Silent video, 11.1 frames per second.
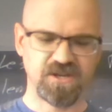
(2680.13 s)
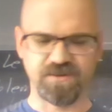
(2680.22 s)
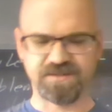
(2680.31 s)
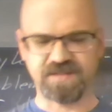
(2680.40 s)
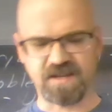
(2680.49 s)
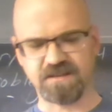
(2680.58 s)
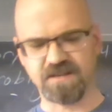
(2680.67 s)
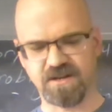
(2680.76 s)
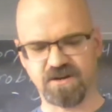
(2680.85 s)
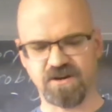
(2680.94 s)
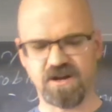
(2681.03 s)
who had taken
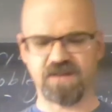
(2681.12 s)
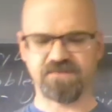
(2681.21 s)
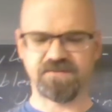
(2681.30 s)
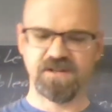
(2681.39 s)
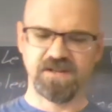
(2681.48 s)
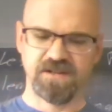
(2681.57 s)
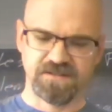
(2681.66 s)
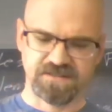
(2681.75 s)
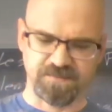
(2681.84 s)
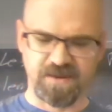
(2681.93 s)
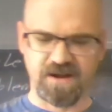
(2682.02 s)
the year off
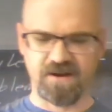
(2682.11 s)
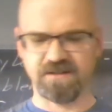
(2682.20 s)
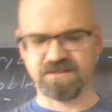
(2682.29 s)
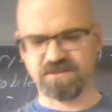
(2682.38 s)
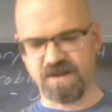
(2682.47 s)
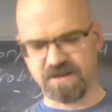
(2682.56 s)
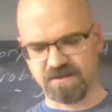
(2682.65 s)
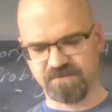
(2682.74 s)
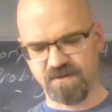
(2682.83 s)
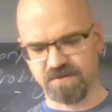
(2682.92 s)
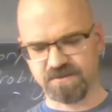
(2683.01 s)
to parent so I
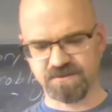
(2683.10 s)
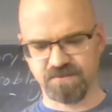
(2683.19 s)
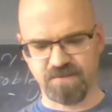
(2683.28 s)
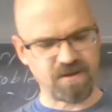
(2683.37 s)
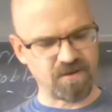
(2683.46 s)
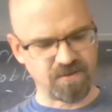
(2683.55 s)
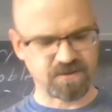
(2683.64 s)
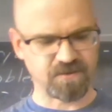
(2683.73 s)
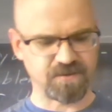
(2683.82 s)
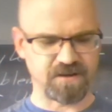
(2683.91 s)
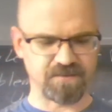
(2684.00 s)
could focus on my own
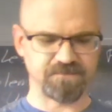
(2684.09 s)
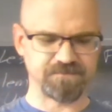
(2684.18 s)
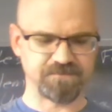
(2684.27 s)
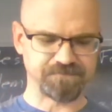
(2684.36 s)
career.